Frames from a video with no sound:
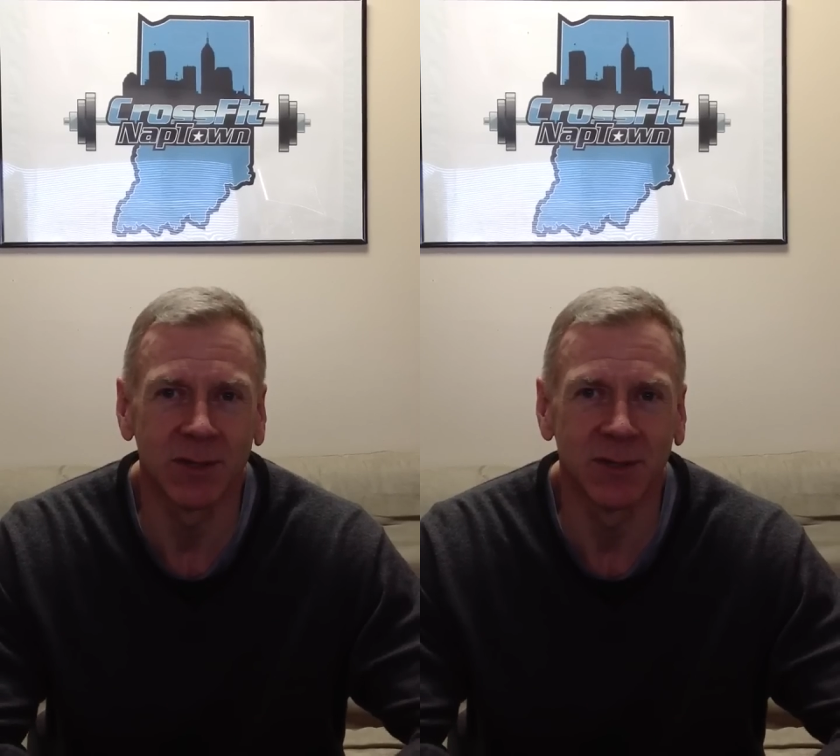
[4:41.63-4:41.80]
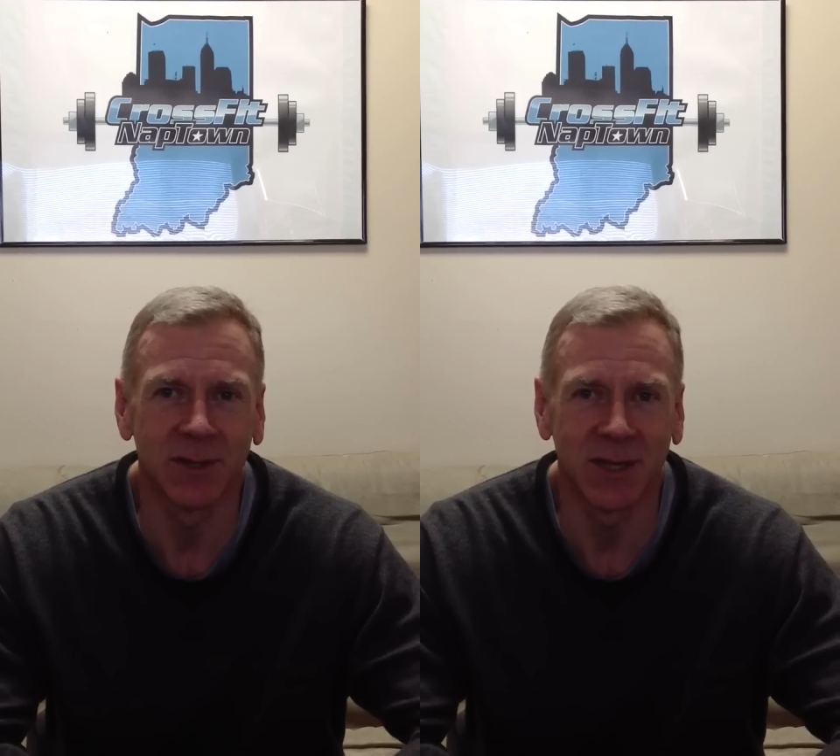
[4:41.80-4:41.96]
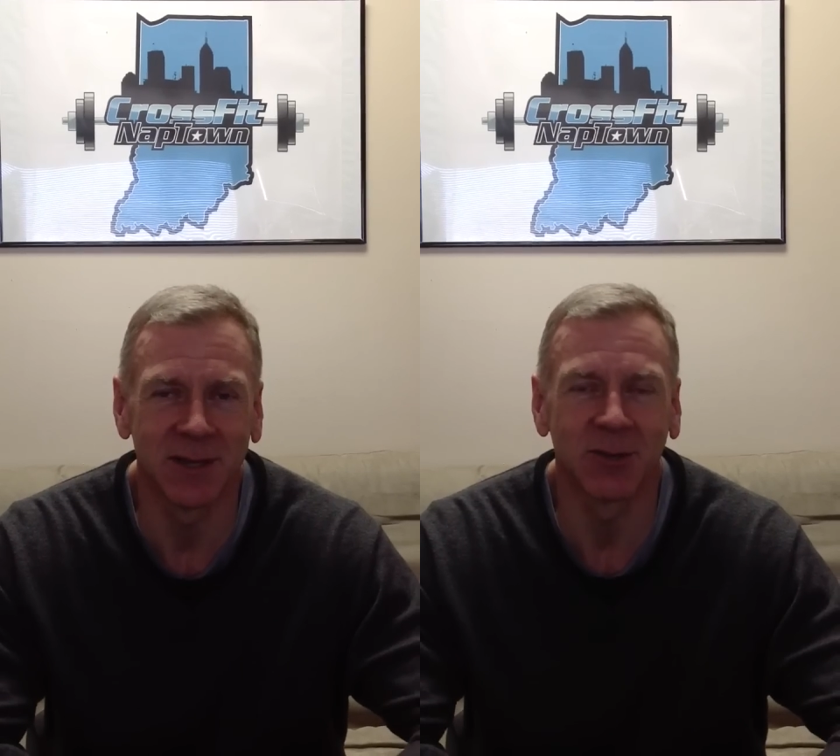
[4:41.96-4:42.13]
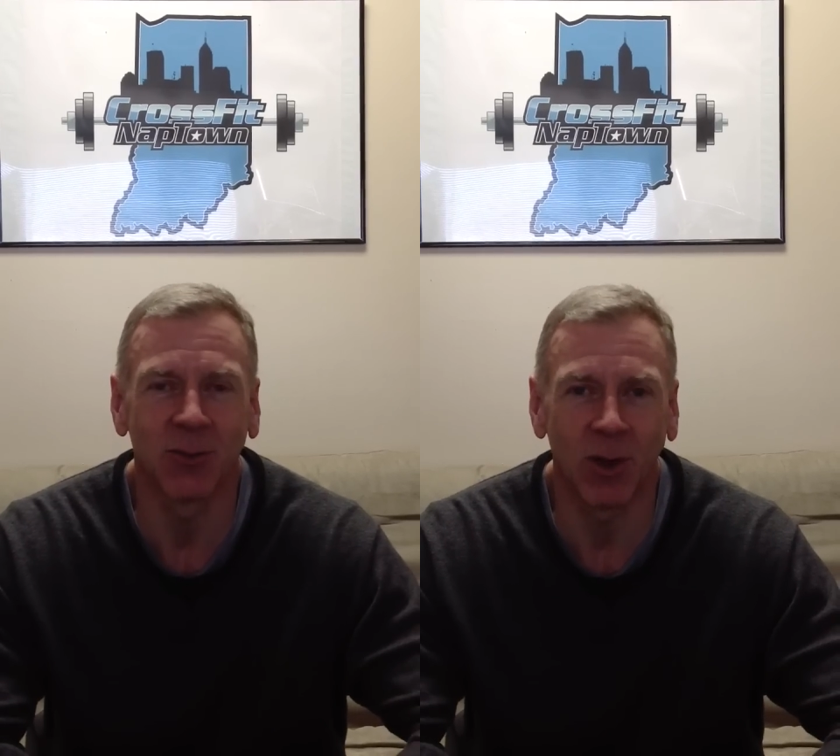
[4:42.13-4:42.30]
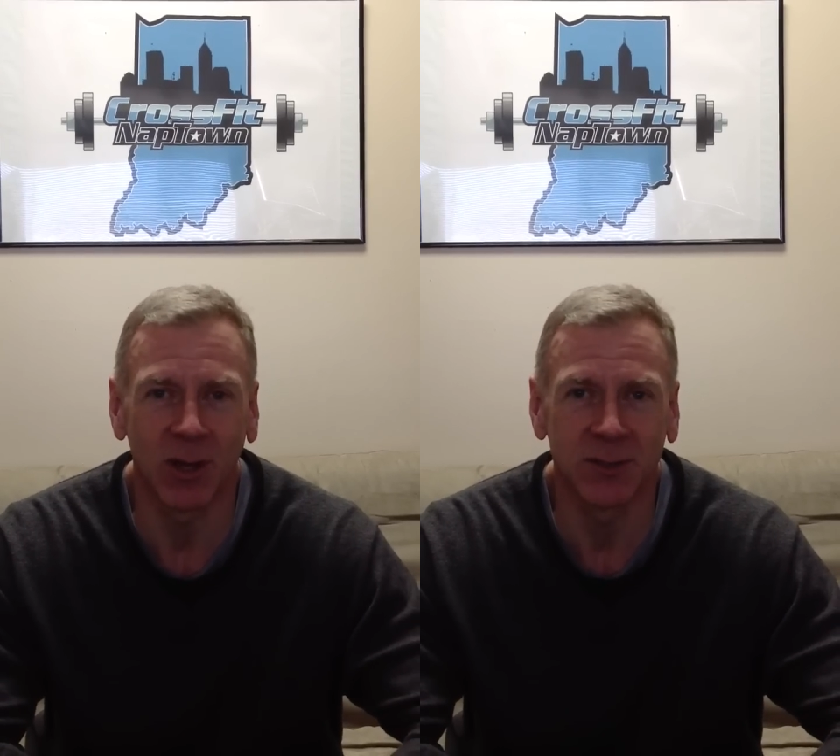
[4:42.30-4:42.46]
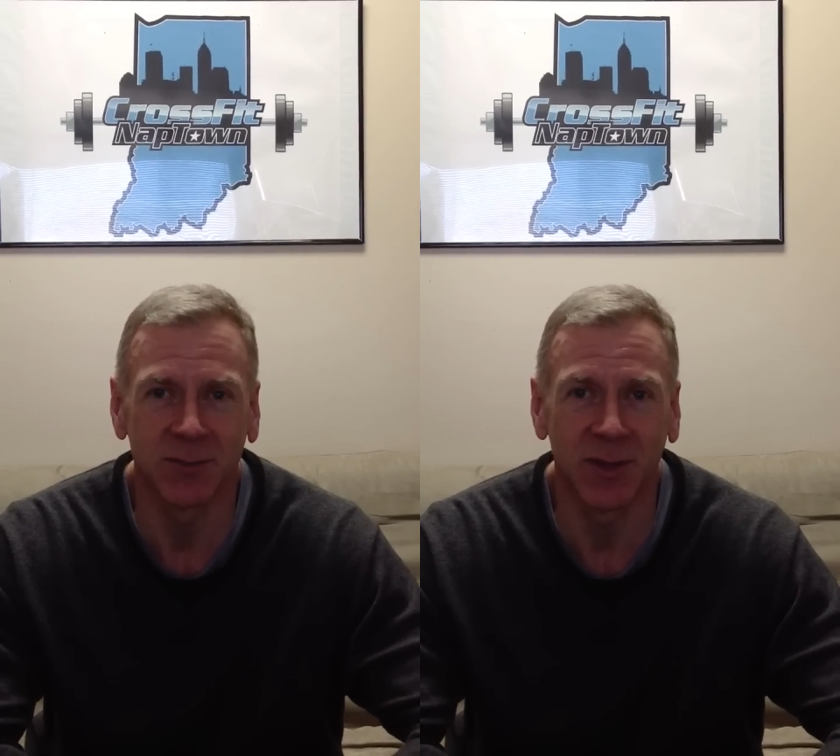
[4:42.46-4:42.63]
in
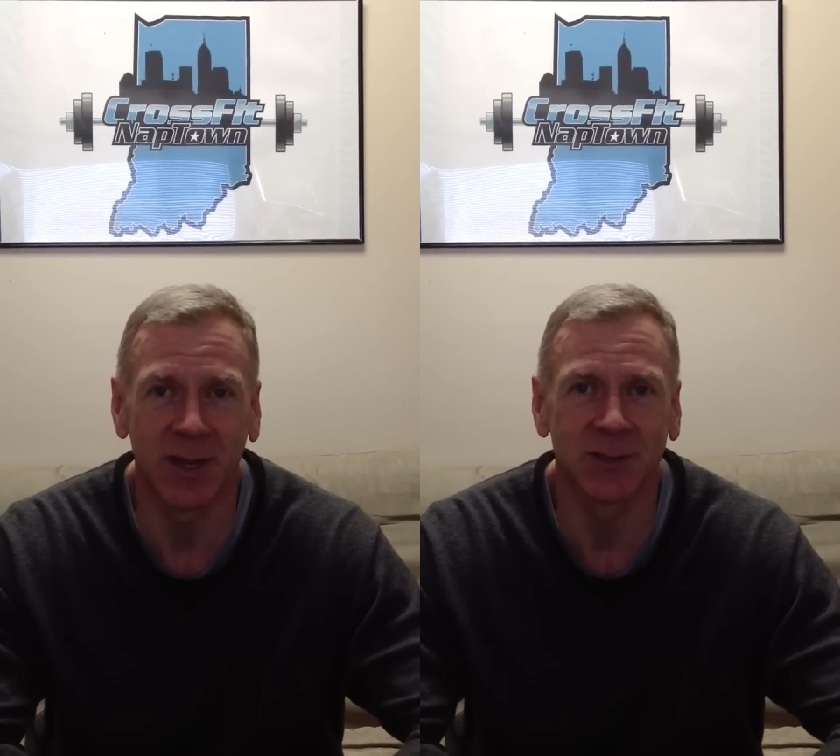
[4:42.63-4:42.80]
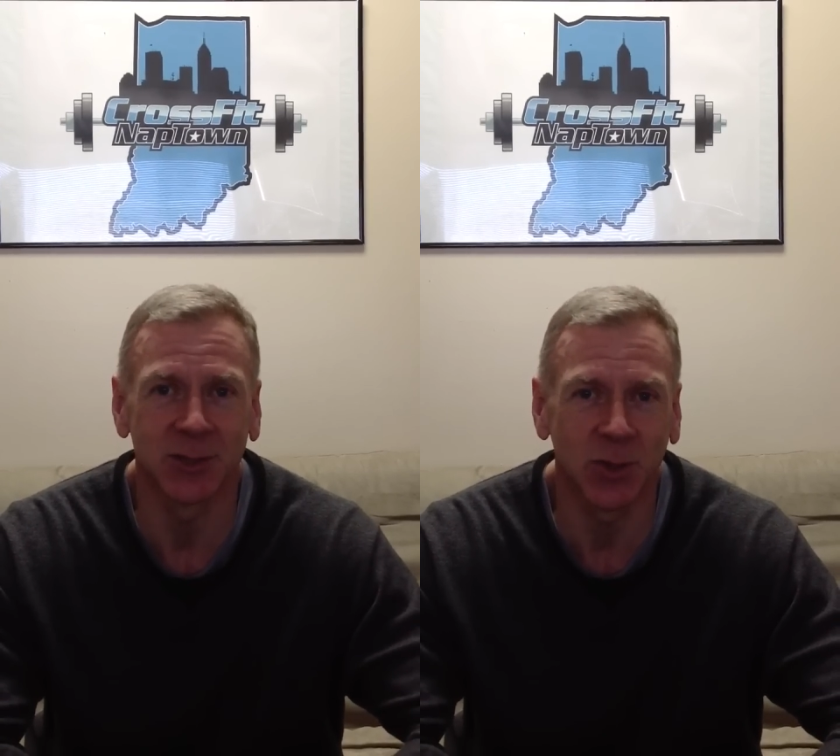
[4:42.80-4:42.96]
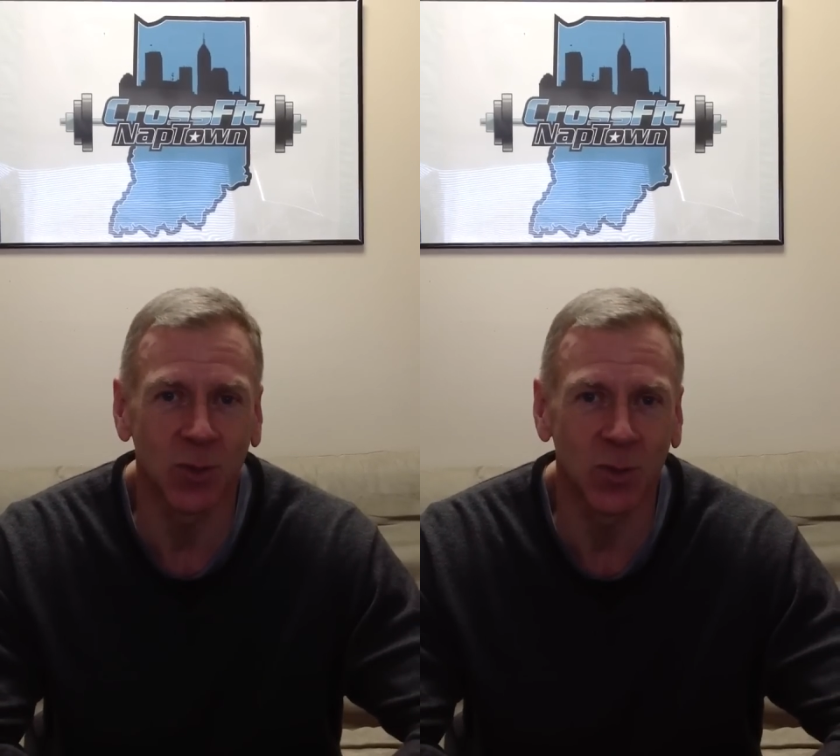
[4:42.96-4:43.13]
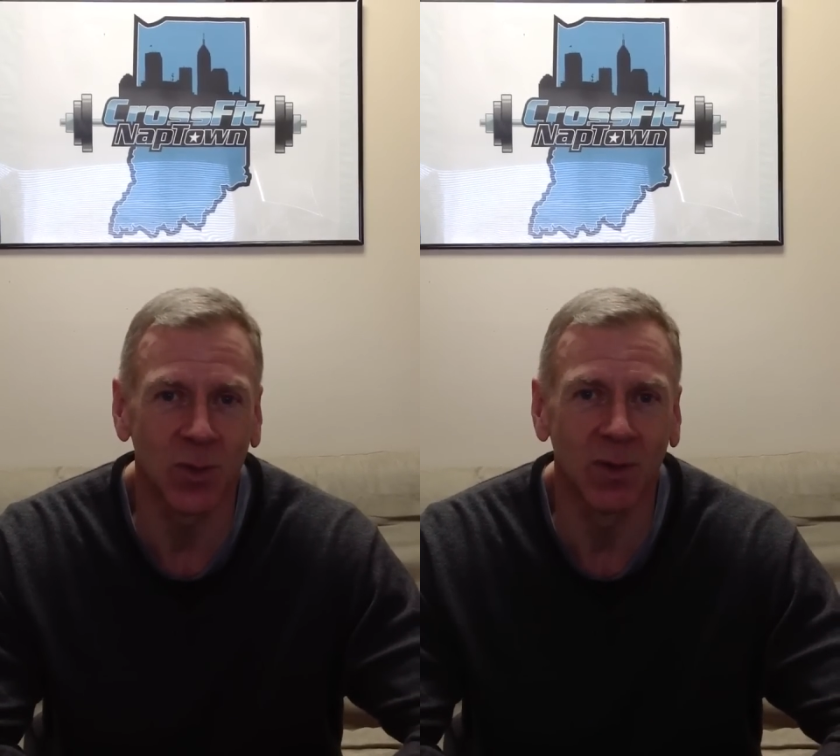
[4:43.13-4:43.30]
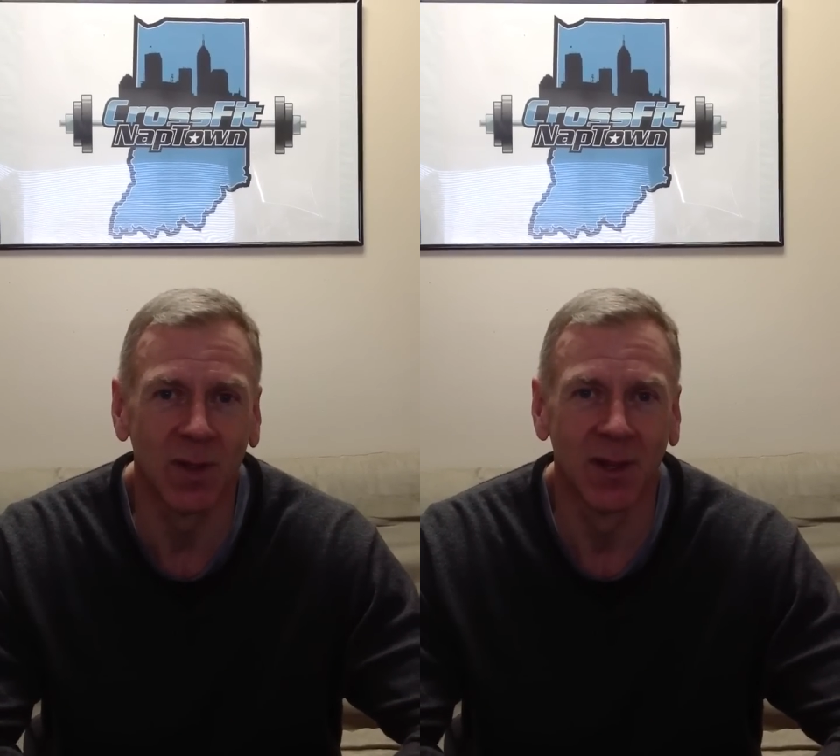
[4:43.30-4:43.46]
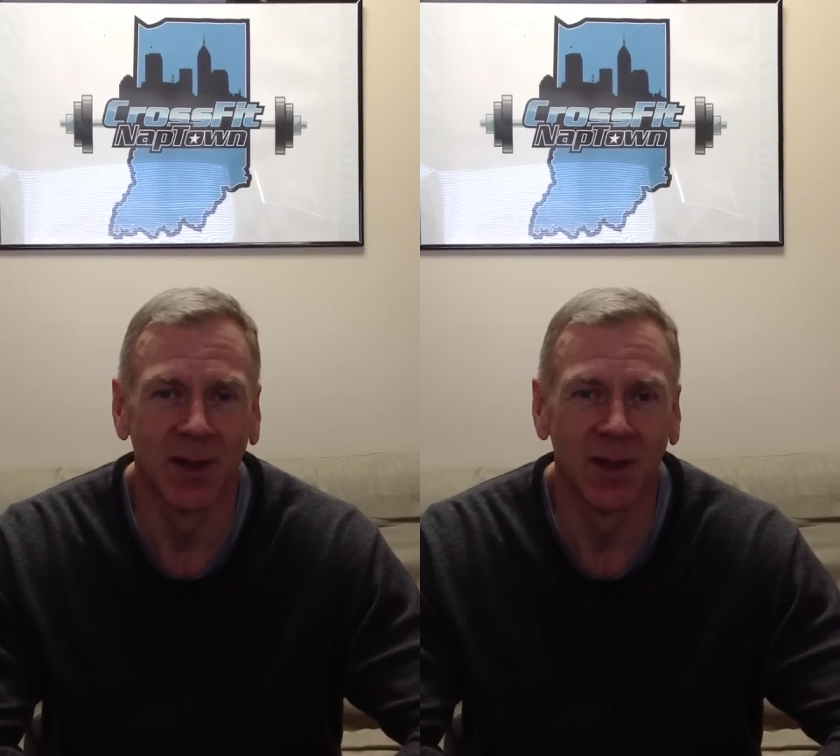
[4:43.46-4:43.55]
CrossFit at school.